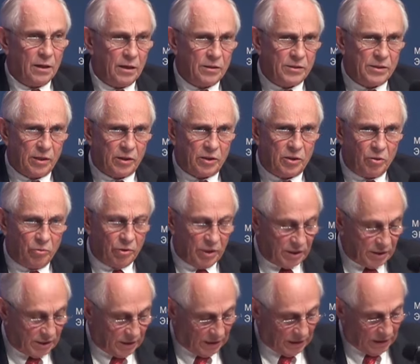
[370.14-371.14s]
a
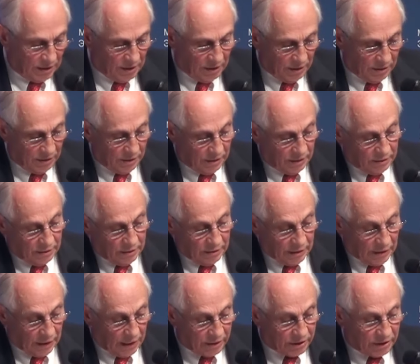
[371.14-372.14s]
security
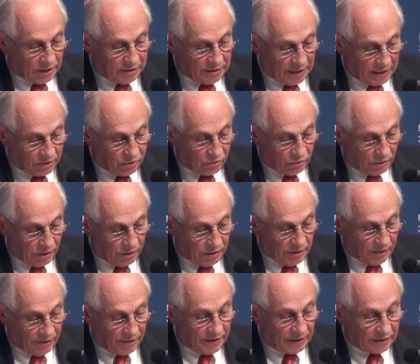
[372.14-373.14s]

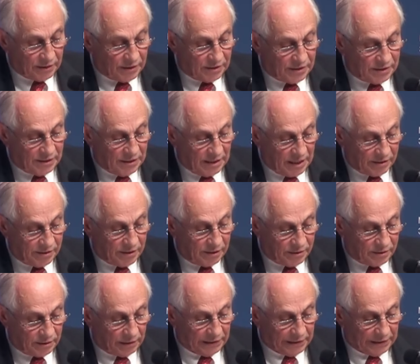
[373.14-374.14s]
architecture that is
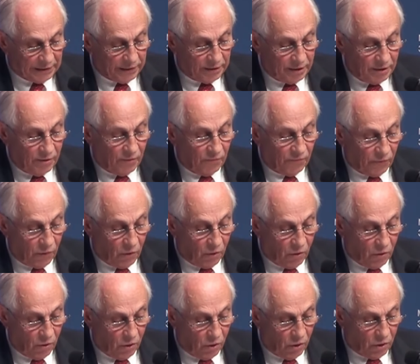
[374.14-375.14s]
necessary for
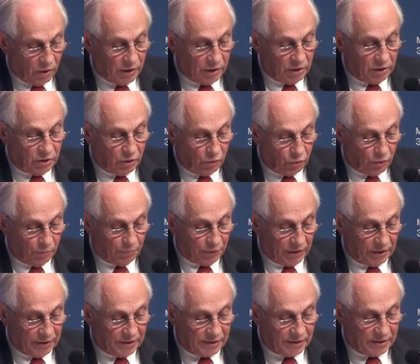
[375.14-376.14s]
all
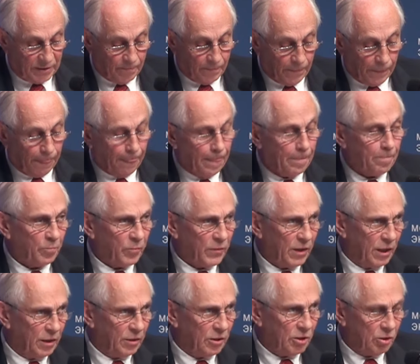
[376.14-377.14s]
Europeans,
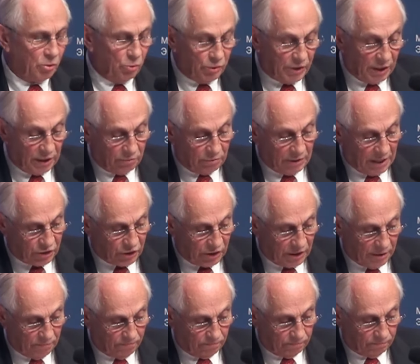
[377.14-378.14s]
including
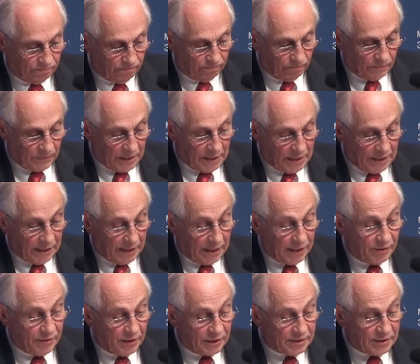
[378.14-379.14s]
Russia,
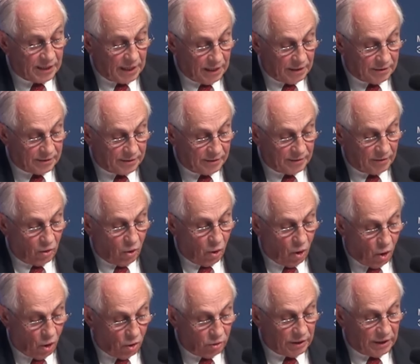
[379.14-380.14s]
and that takes
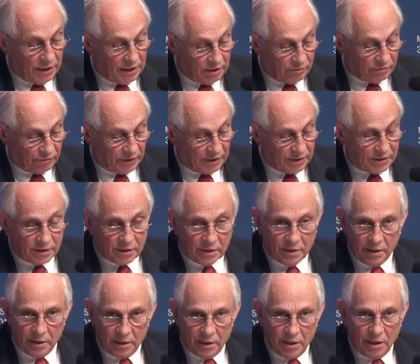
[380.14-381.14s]
all
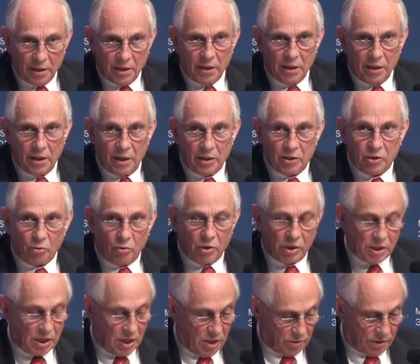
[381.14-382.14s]
interests into
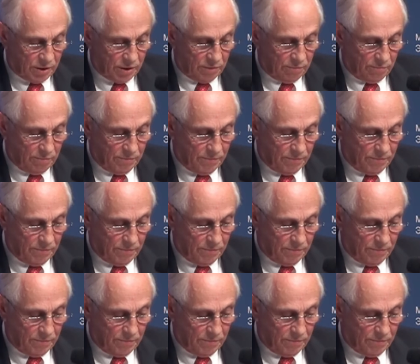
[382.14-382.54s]
account.